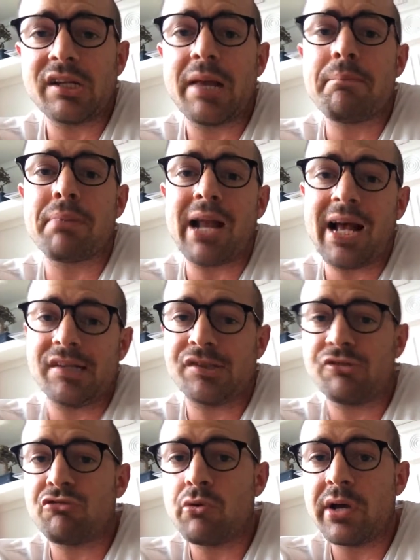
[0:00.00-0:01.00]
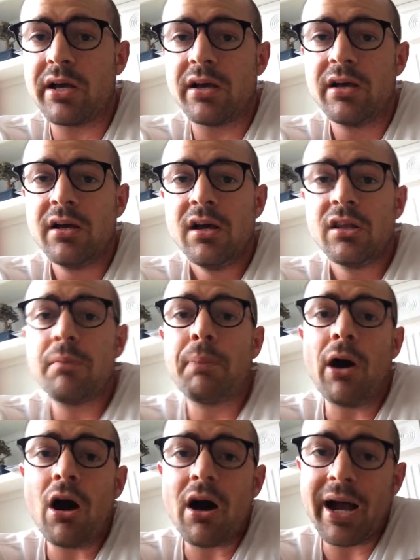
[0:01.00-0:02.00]
and they blast through it. The
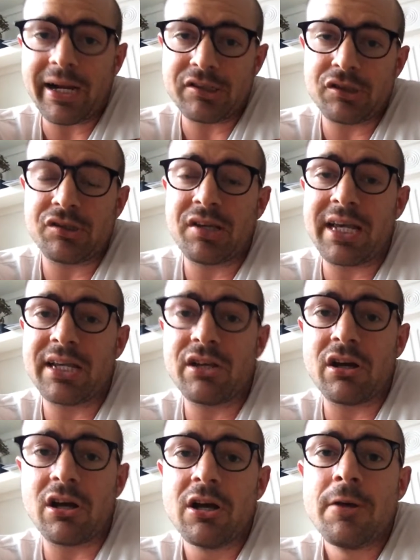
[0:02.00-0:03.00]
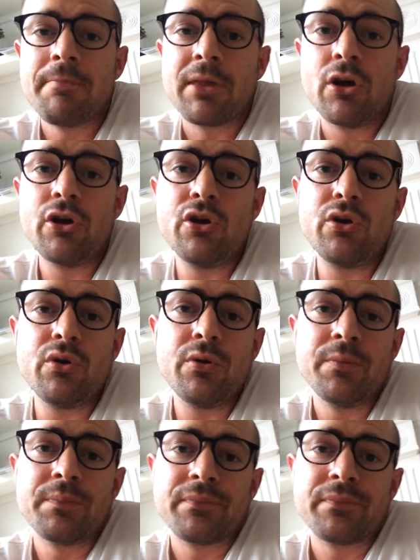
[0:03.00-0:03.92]
part action taker, who